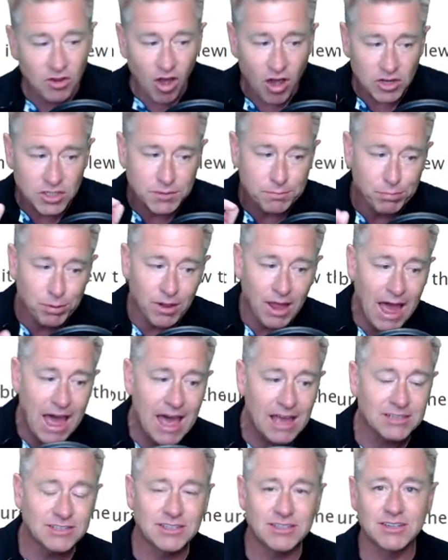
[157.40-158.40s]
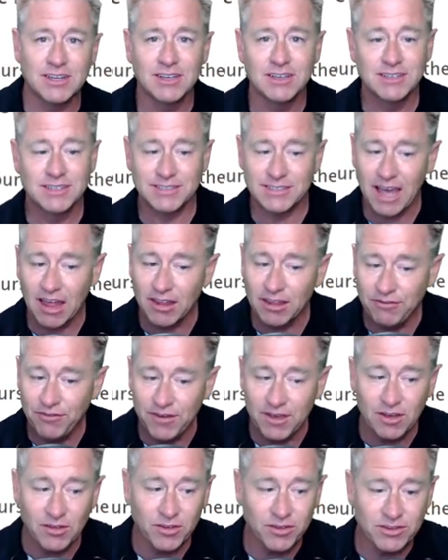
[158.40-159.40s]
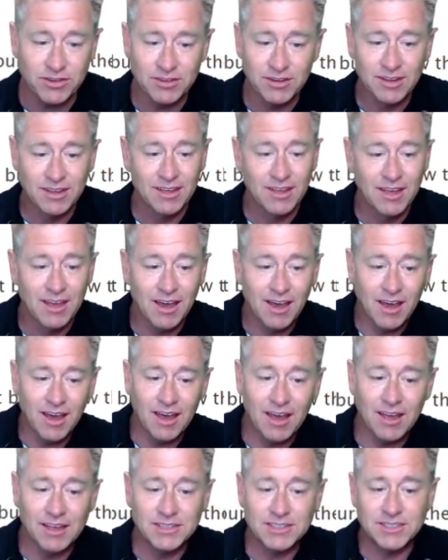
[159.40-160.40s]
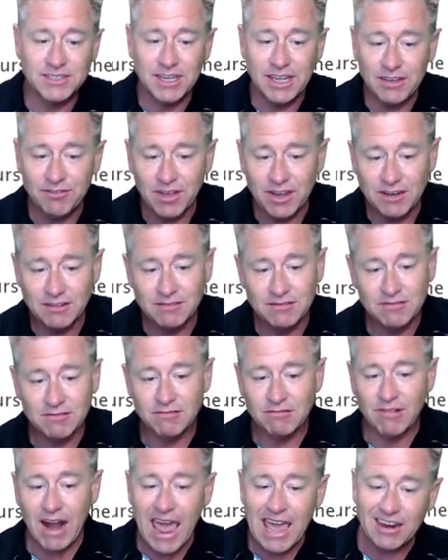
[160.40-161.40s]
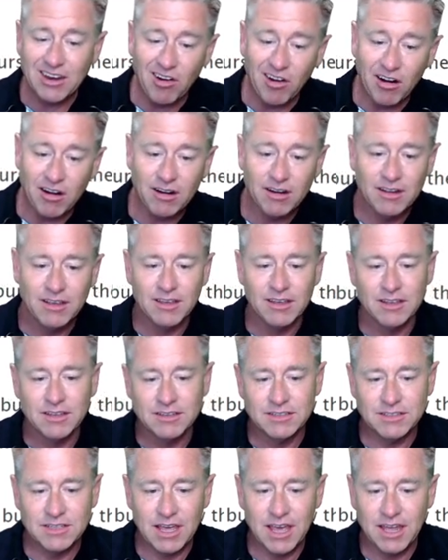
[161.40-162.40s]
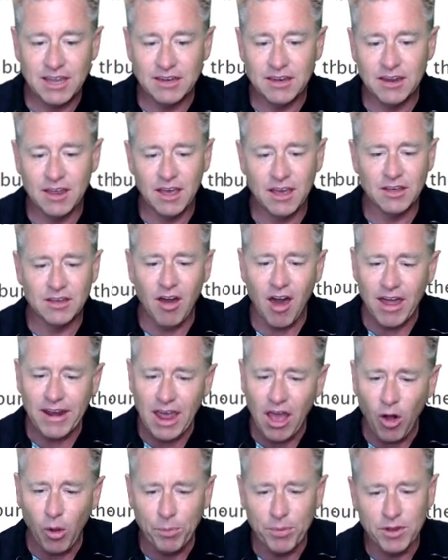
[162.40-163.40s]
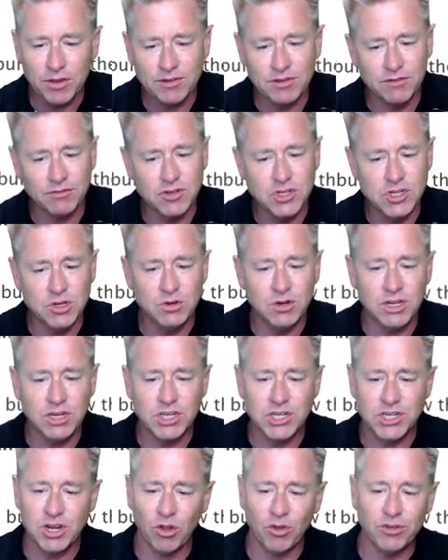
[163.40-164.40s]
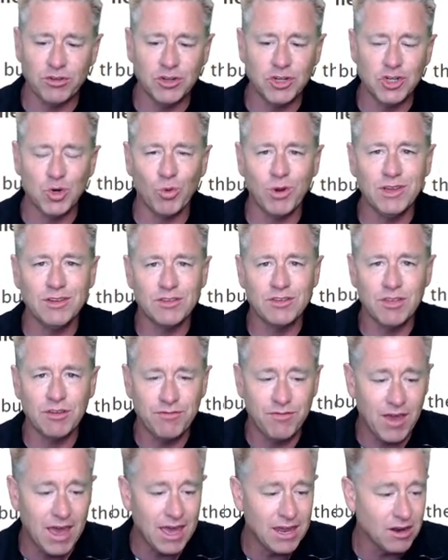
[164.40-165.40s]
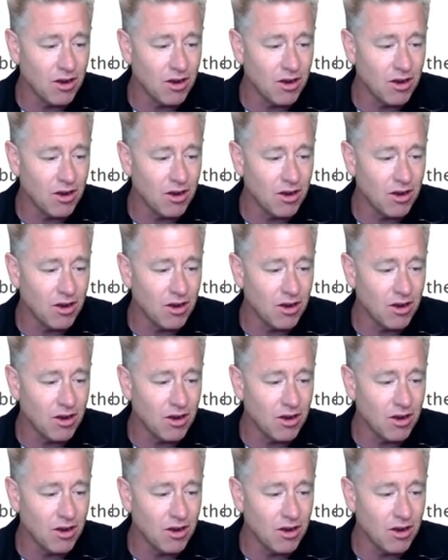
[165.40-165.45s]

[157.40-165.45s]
Dogs Blast, Sally Fields, uh, Steven Rattner said, uh, God help us if Judy Shelton joins the Fed.